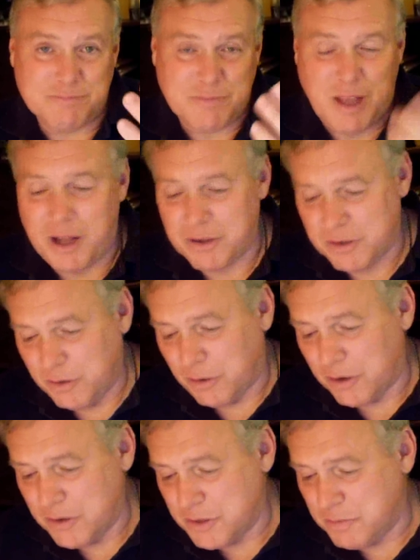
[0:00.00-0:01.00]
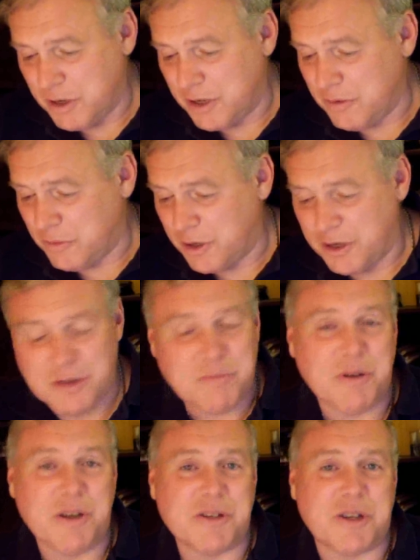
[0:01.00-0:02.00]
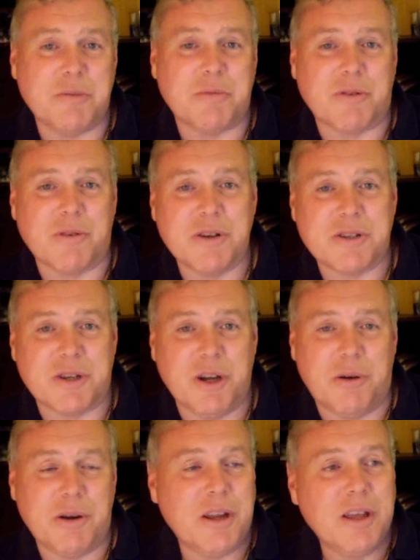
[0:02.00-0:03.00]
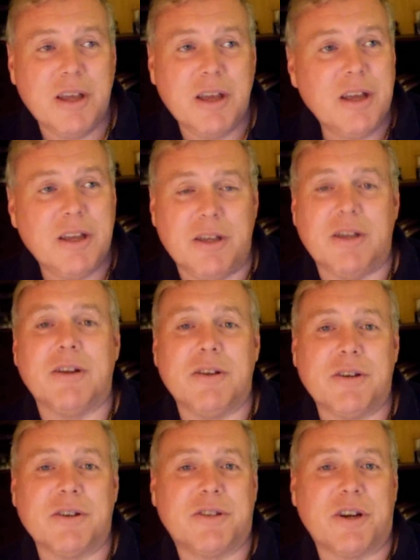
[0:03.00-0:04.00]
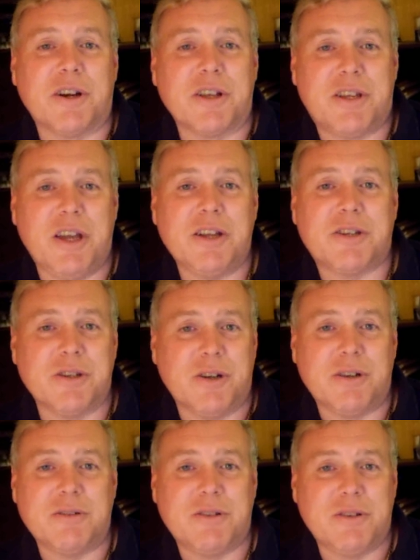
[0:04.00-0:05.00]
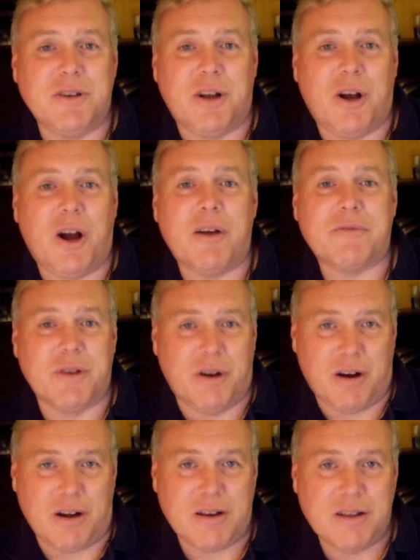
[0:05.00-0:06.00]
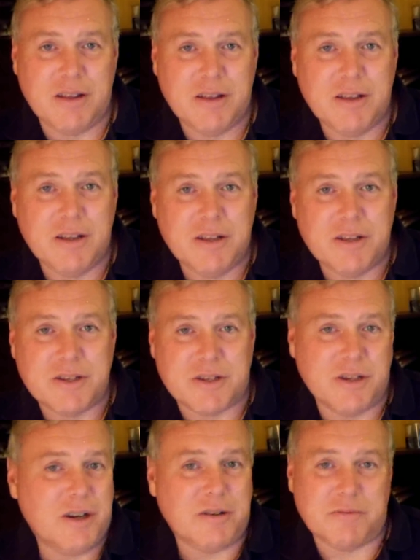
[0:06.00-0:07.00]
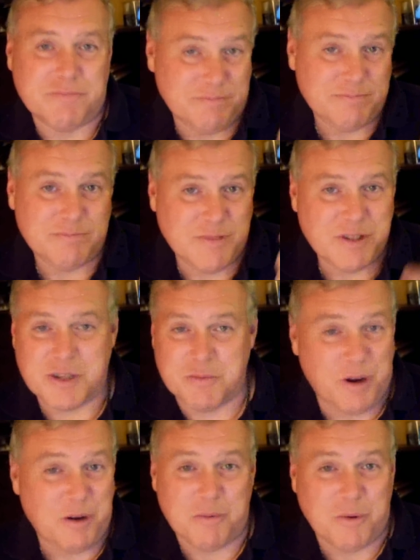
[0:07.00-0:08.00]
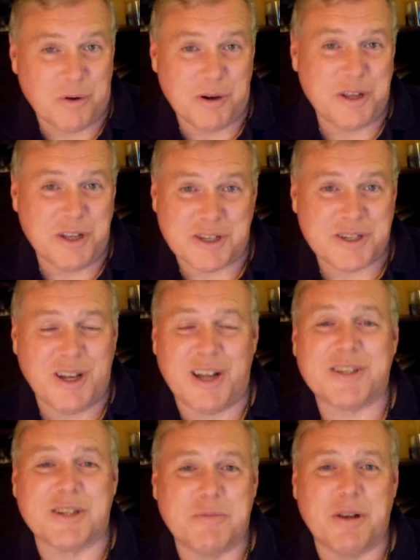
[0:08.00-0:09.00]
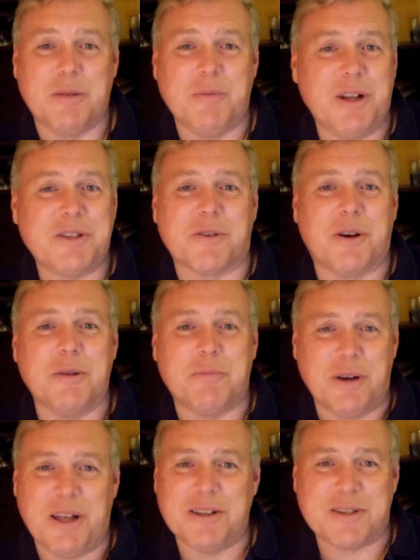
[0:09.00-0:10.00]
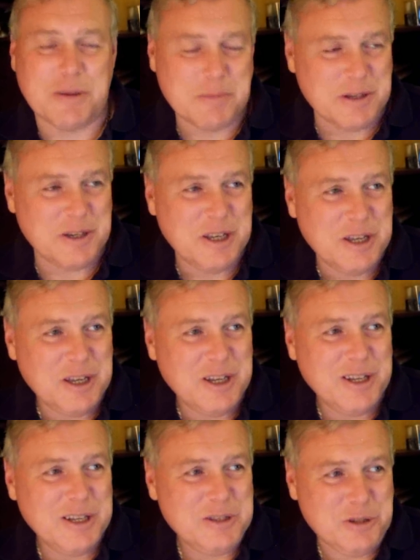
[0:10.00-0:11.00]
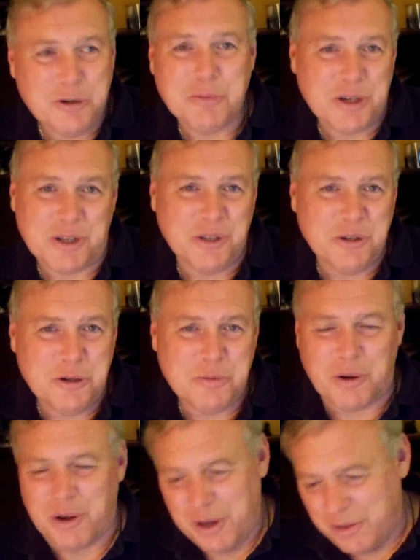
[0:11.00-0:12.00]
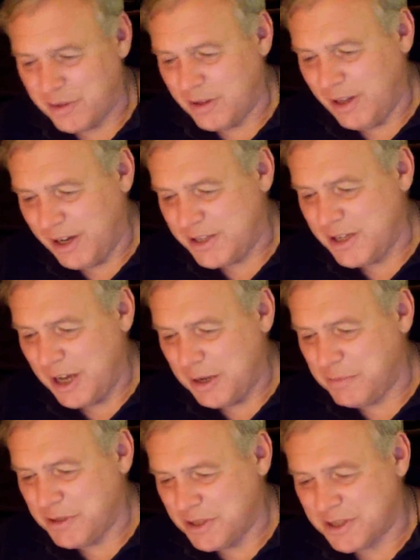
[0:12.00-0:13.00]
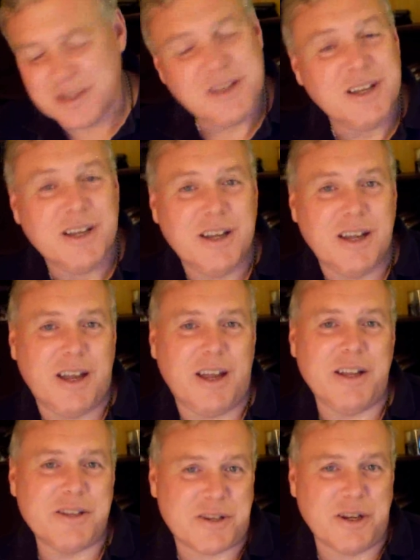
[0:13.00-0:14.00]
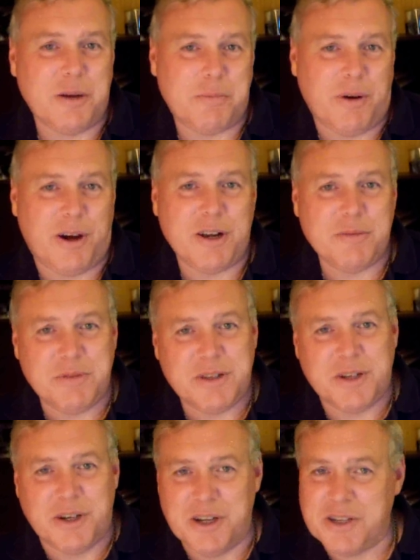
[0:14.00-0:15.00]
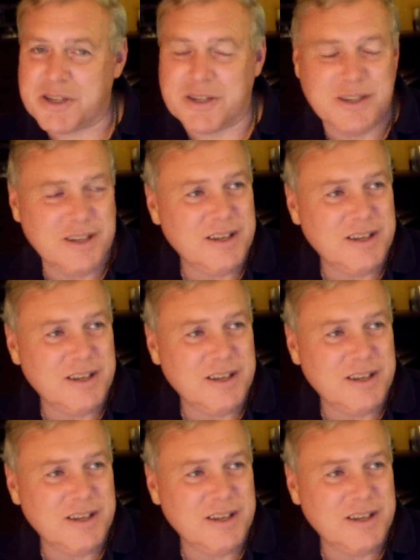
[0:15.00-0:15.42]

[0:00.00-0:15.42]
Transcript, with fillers: Al Gore, who's big, one of the biggest hypocrites going, you you're they're going to catch you uh, off guard. So this is my warning. It's not something I'm not trying to put out something doom and gloom or anything like that, but just a heads up on it because